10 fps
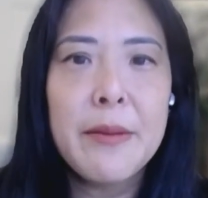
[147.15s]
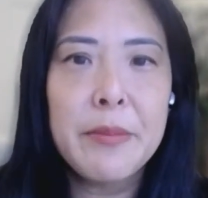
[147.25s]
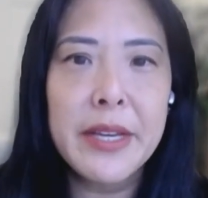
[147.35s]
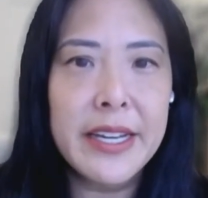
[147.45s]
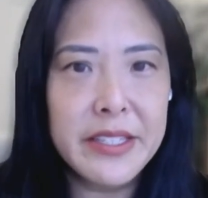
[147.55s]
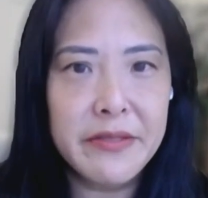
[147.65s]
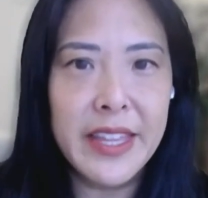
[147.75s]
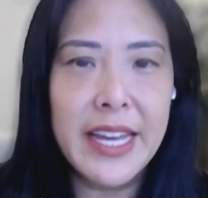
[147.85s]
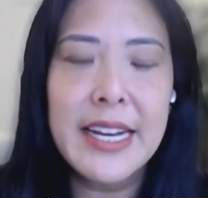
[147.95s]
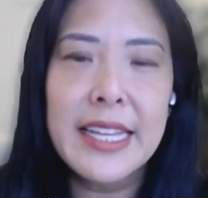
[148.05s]
because
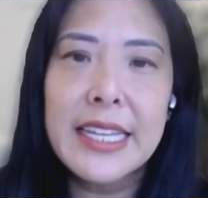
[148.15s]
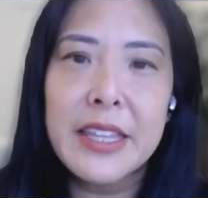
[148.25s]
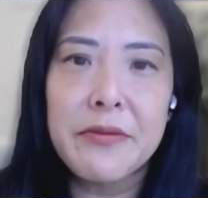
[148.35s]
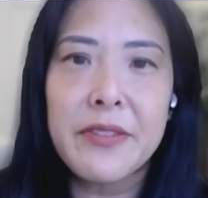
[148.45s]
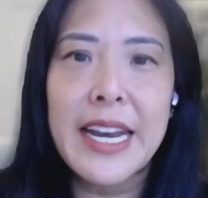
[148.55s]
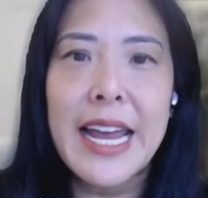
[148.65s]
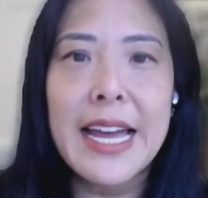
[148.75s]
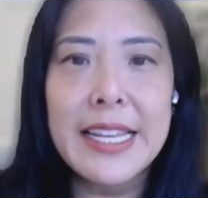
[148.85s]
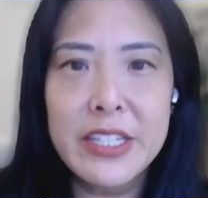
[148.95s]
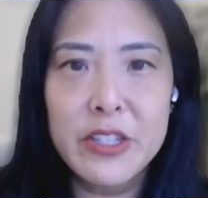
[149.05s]
of that, I think the Fed
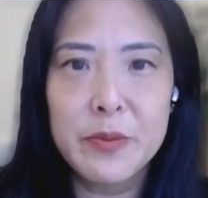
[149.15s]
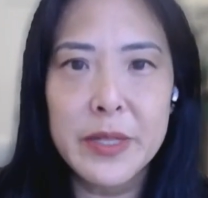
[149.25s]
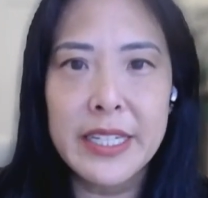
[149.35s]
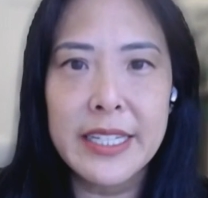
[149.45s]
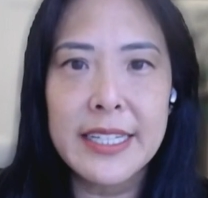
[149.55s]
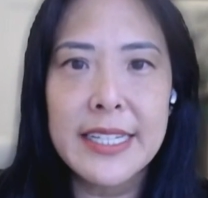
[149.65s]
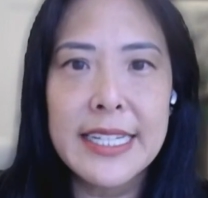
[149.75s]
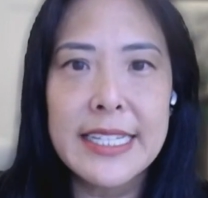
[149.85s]
has to be,